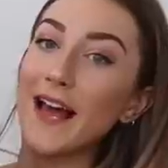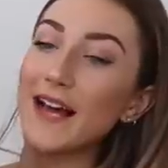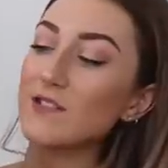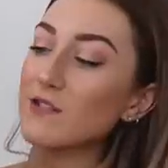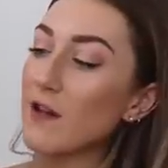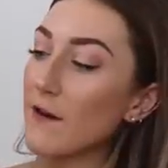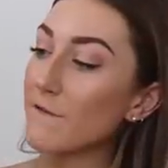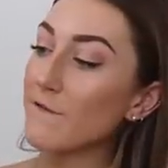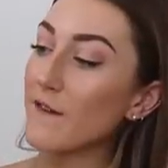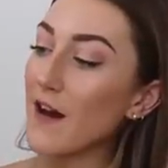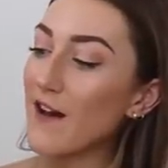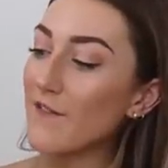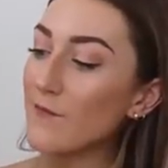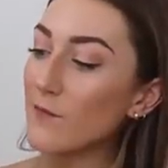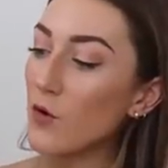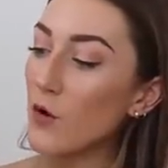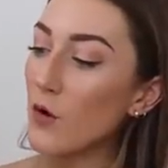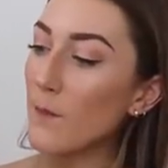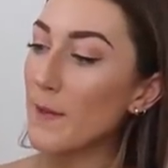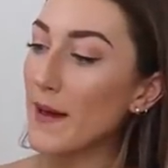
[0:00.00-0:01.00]
Okay, so I have five
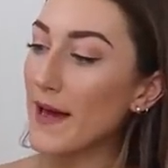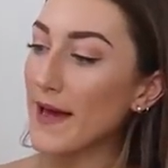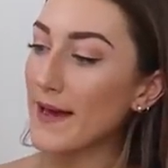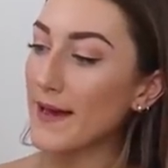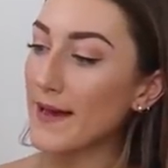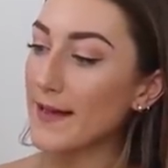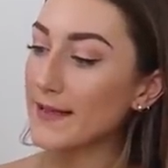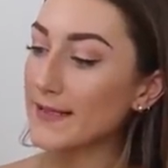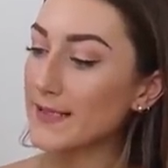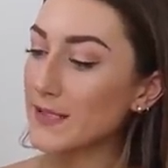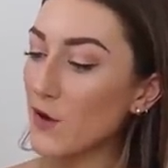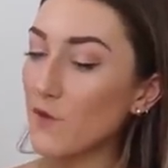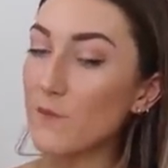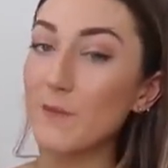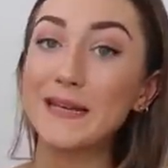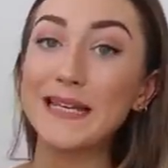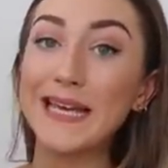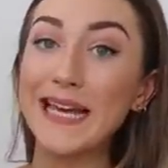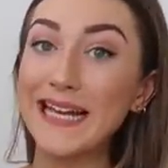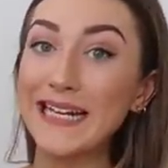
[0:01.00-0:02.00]
more pairs of
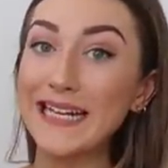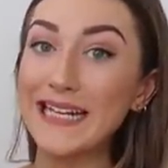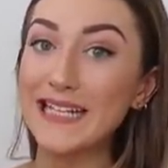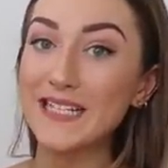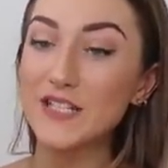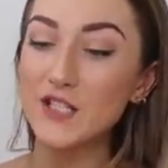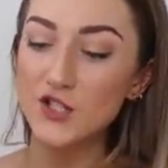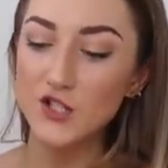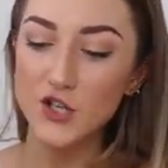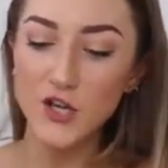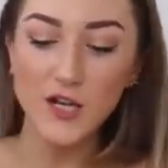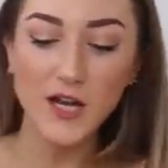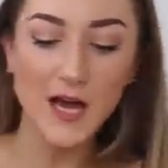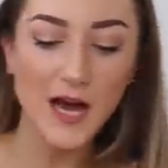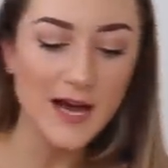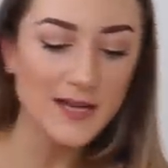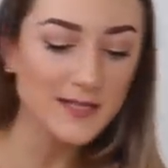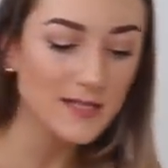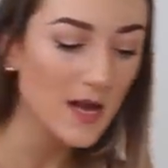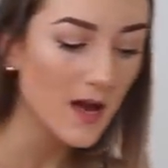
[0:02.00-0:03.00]
bikinis to show you
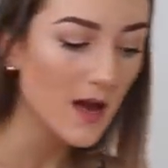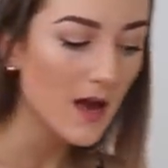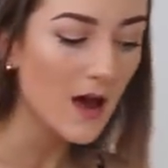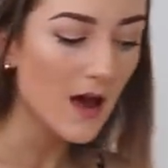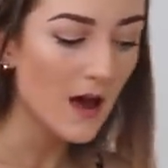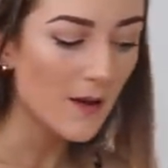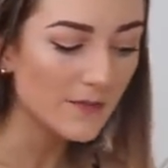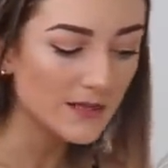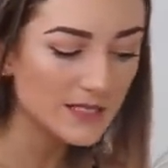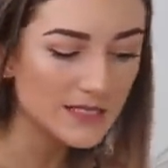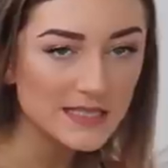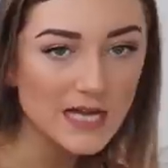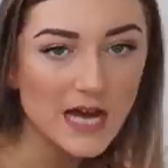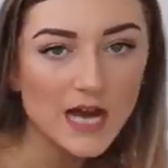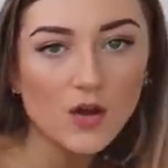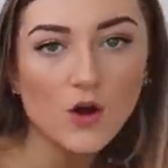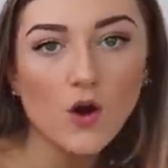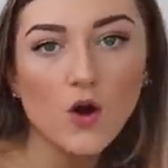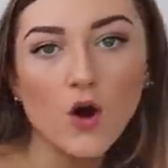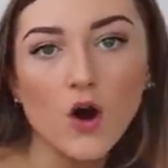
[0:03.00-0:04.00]
guys. I'm gonna
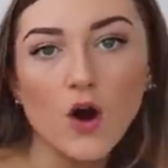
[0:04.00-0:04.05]
start